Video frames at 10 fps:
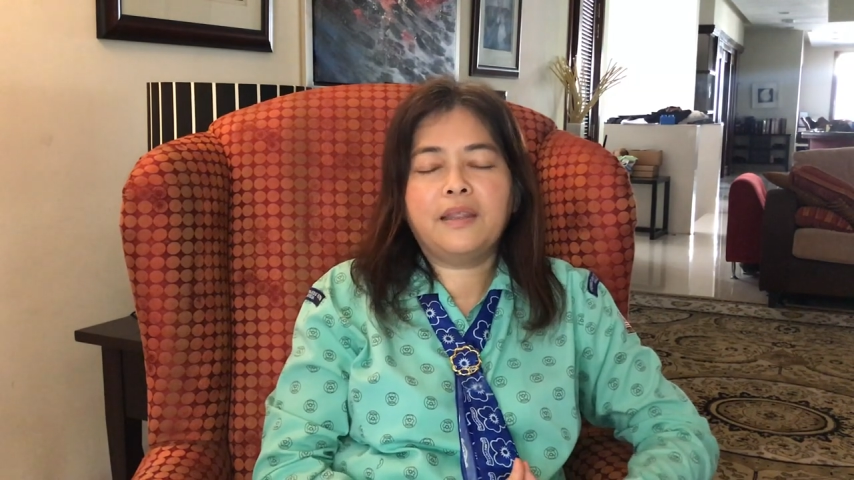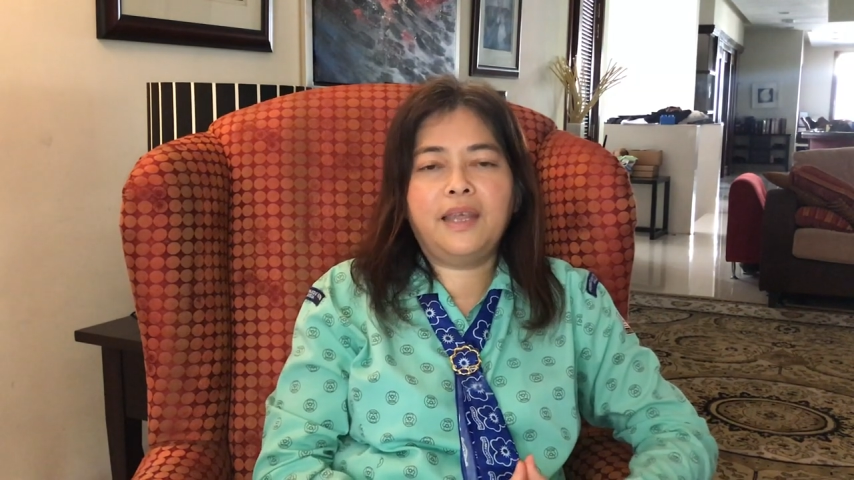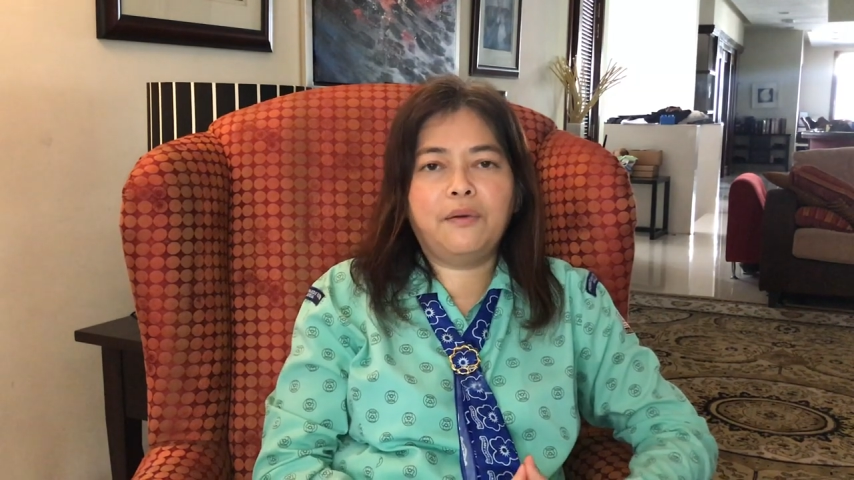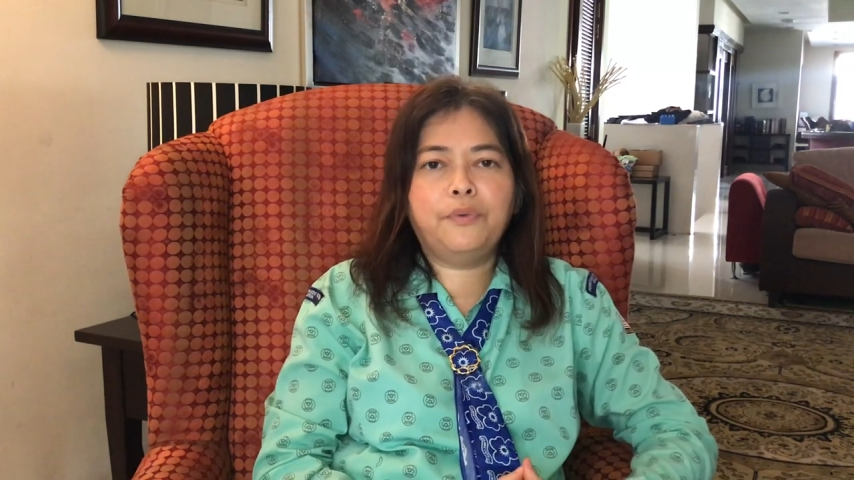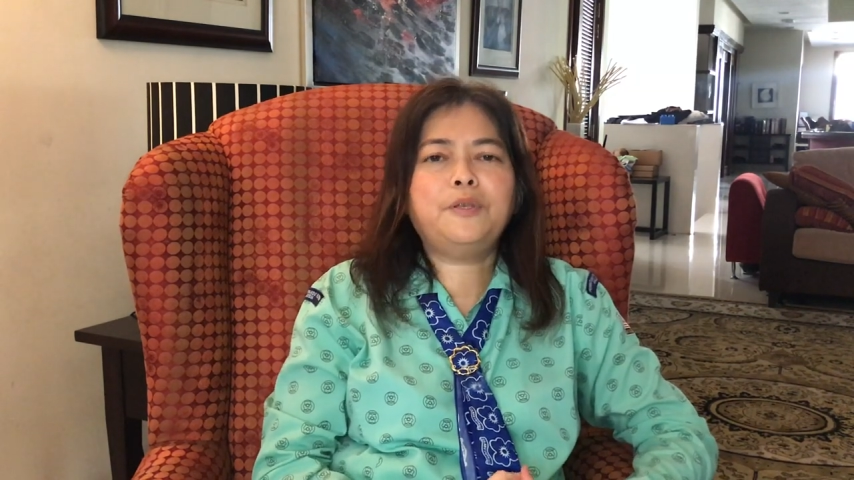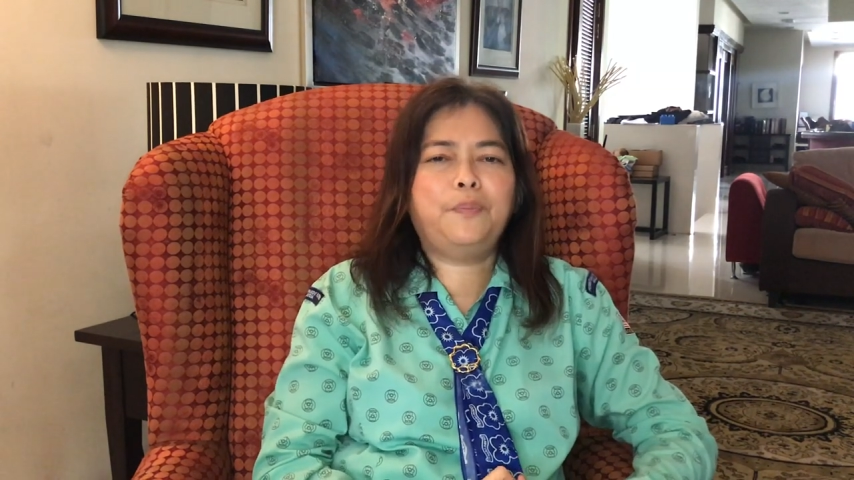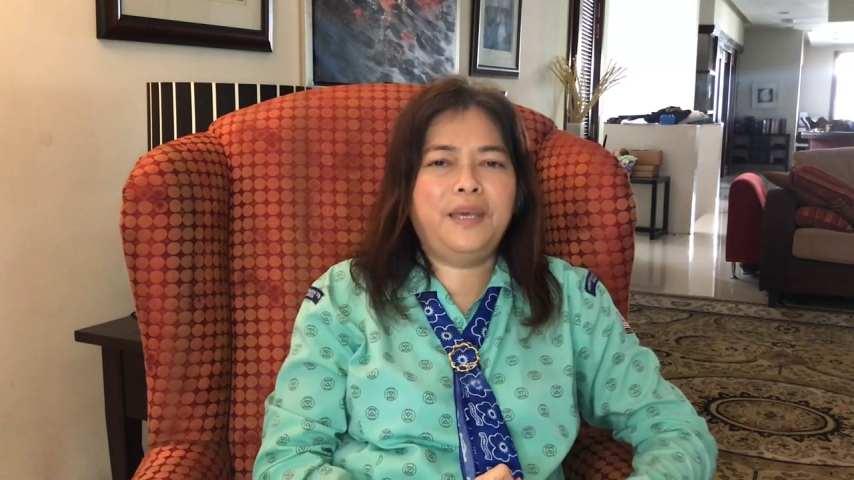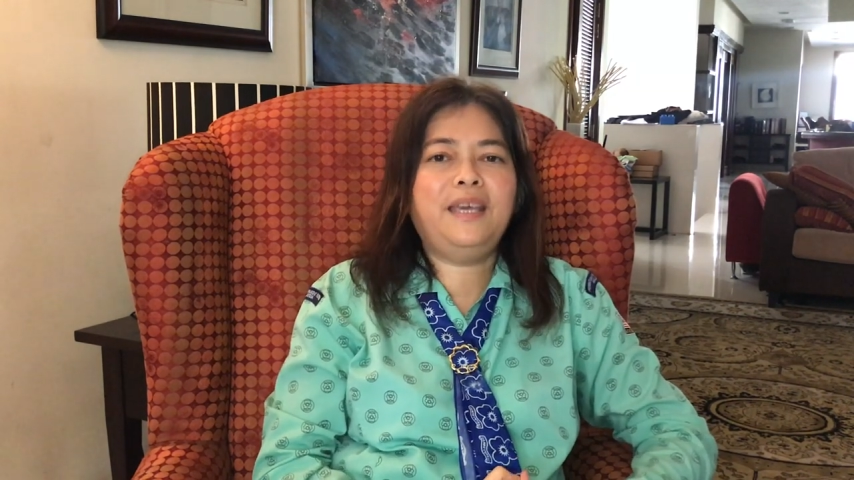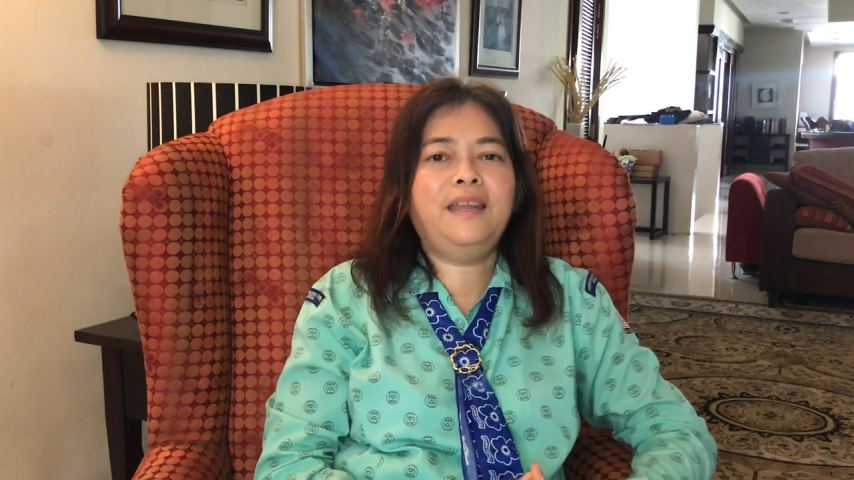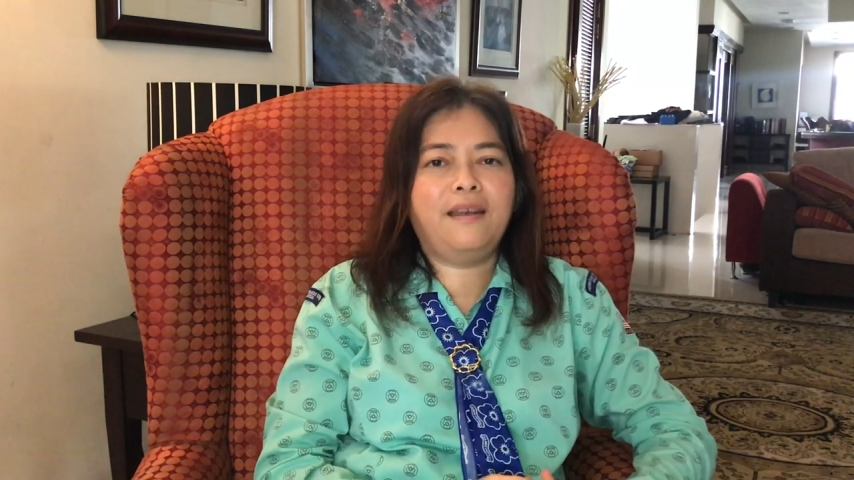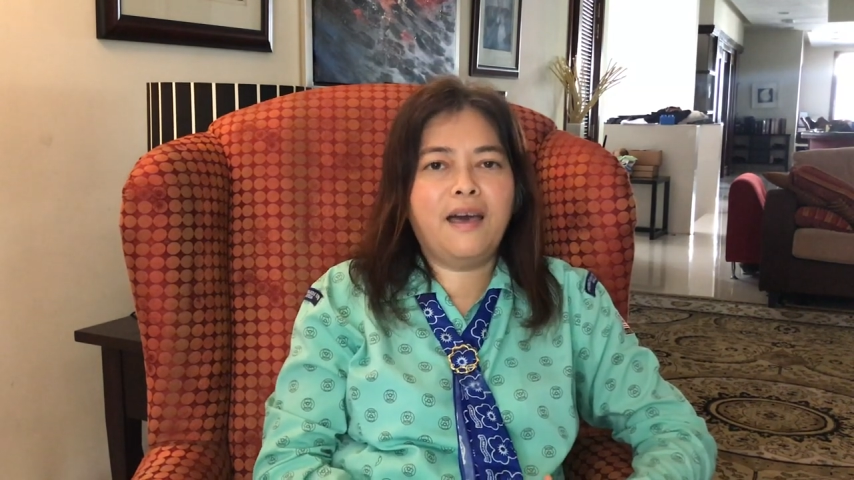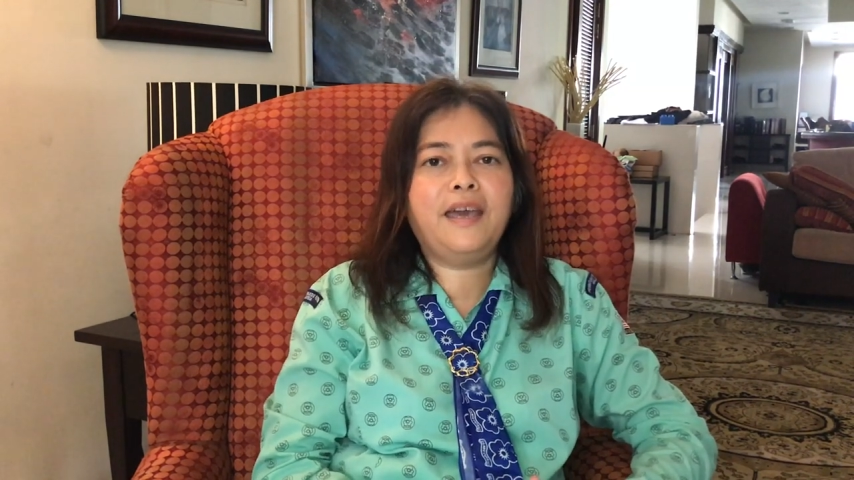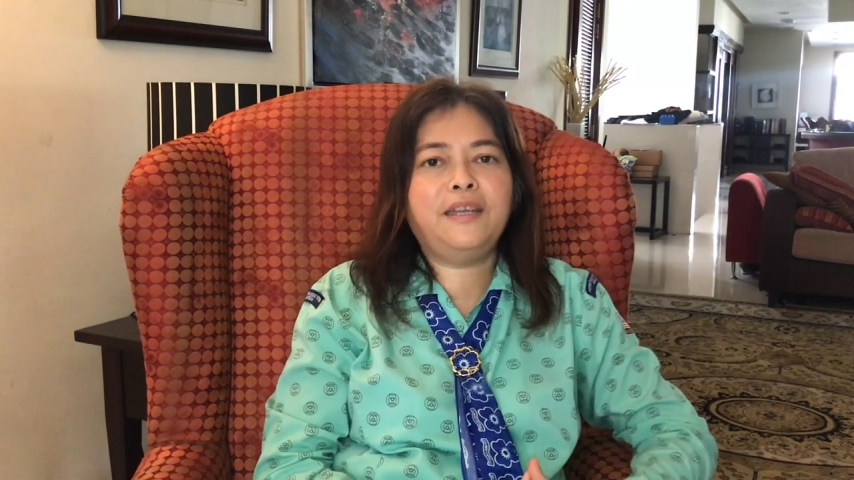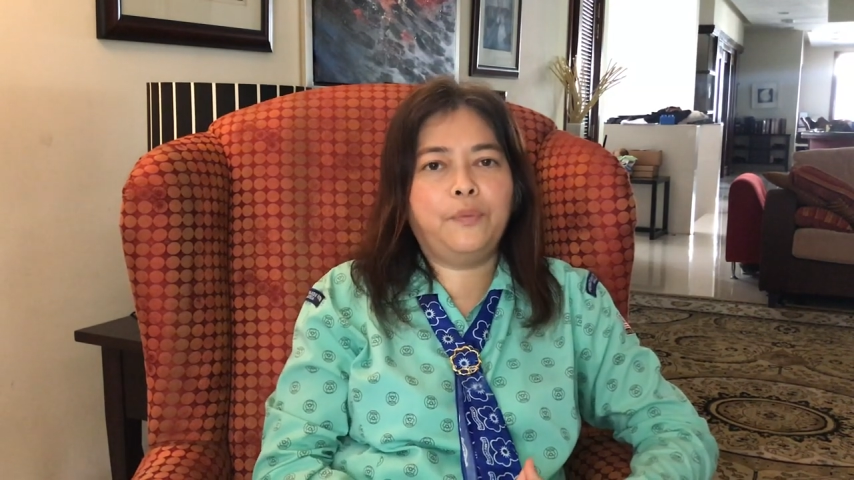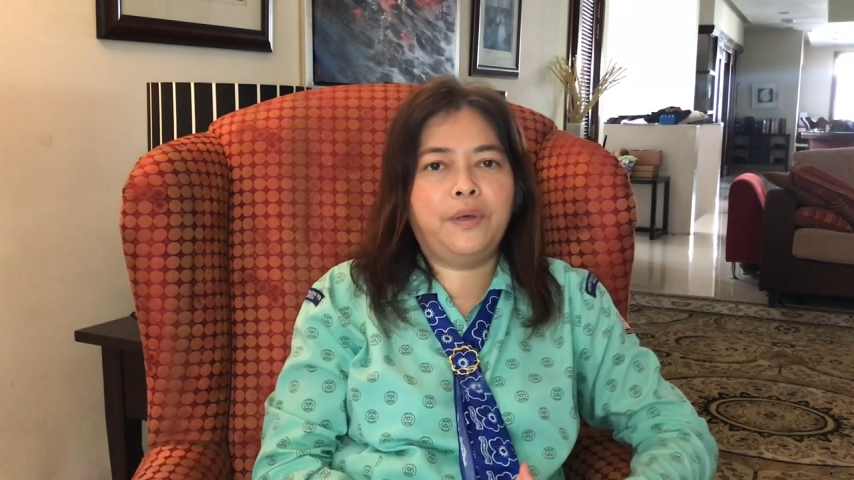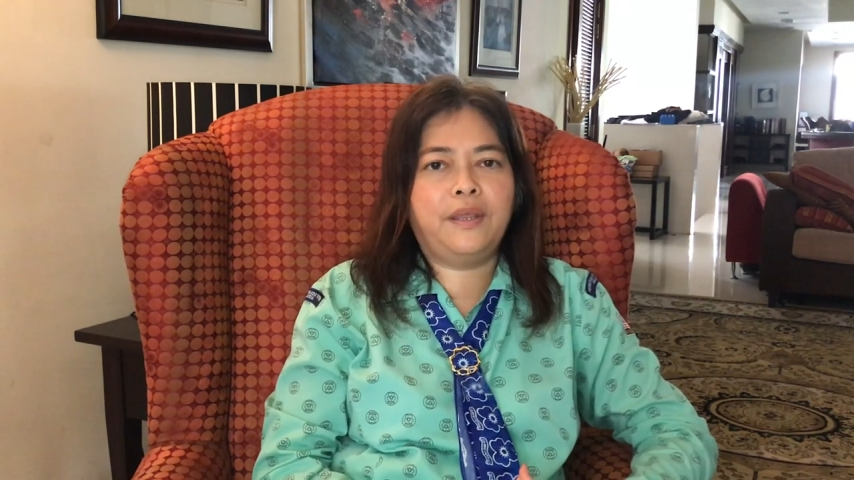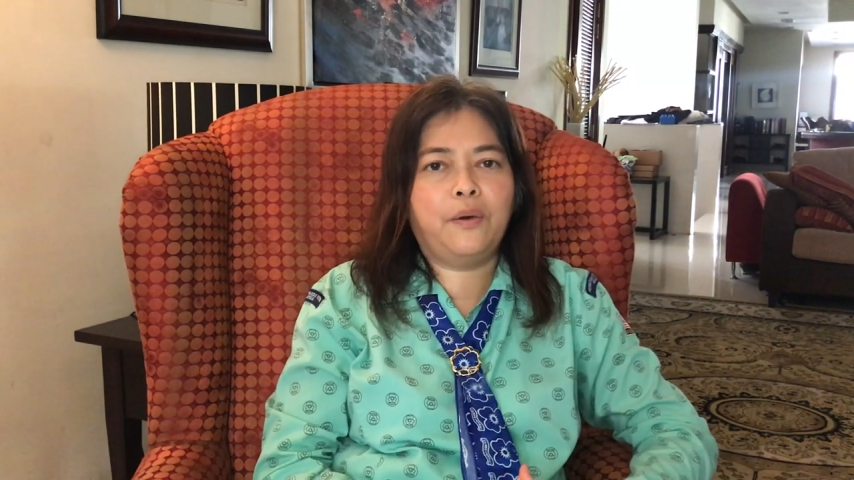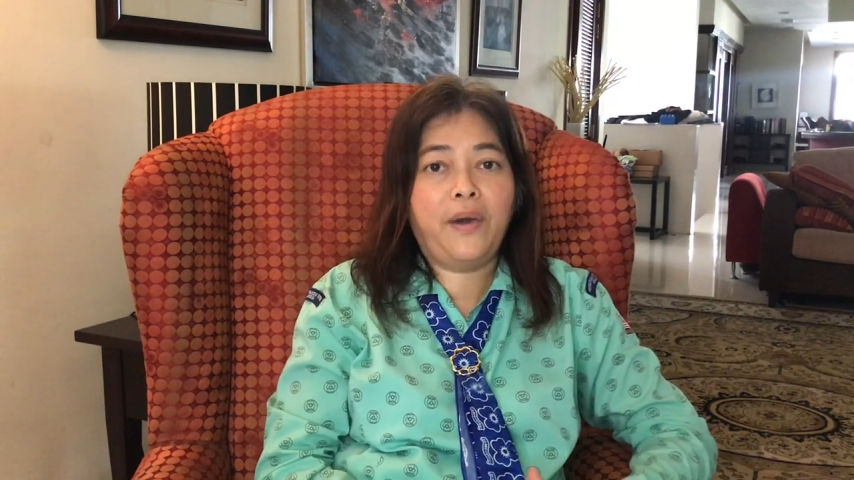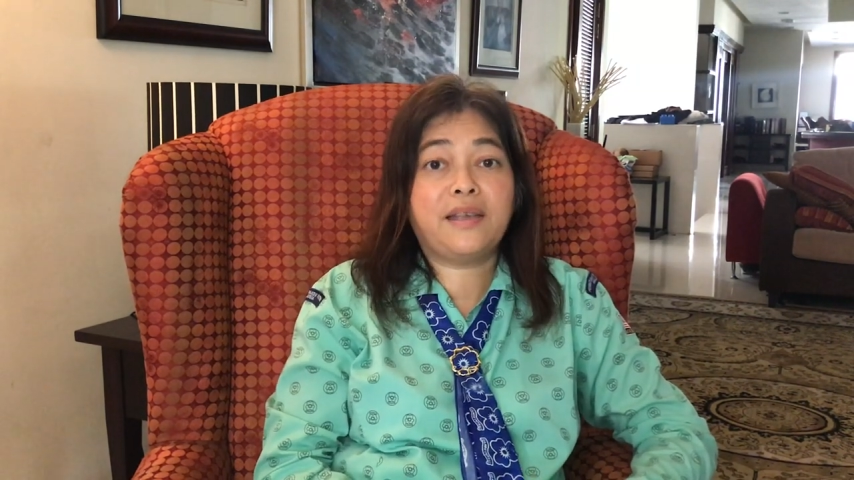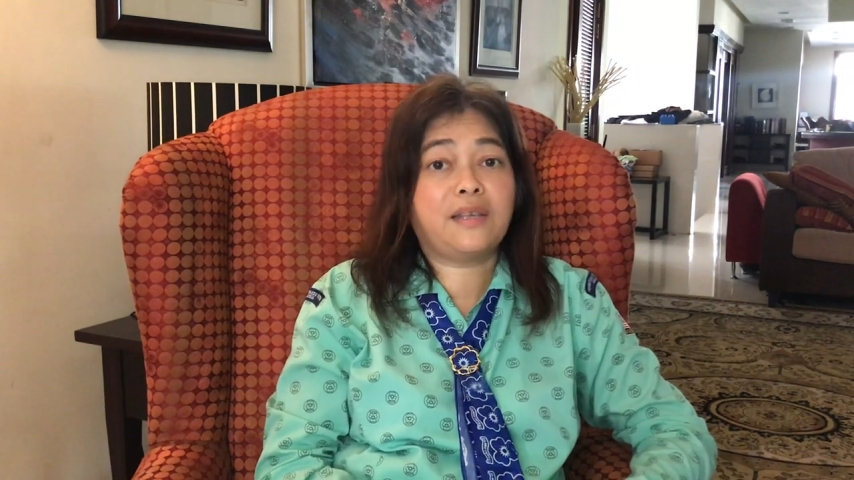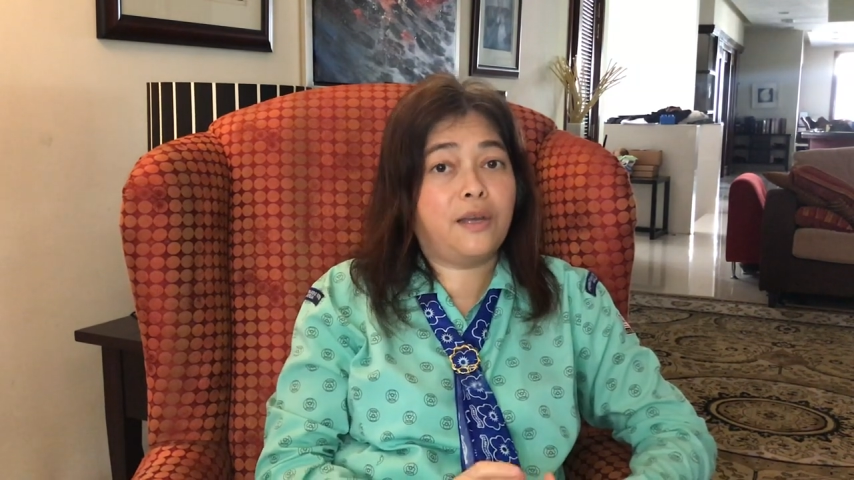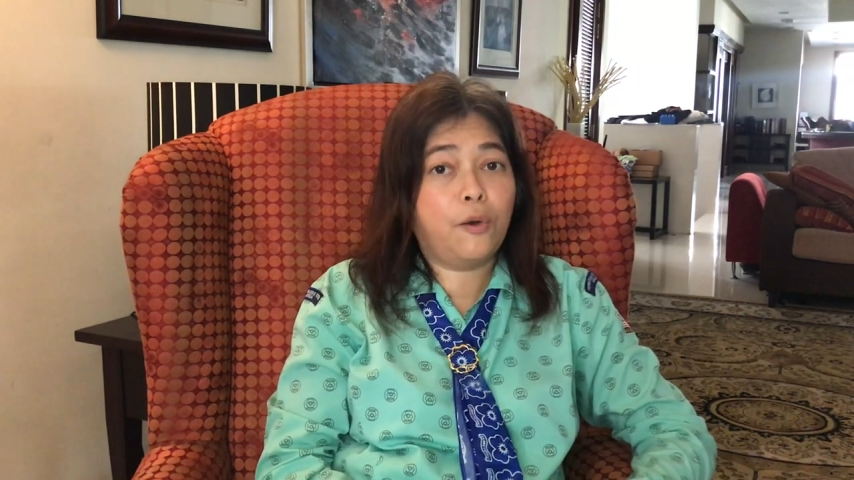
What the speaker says: that would be in line with the WAC's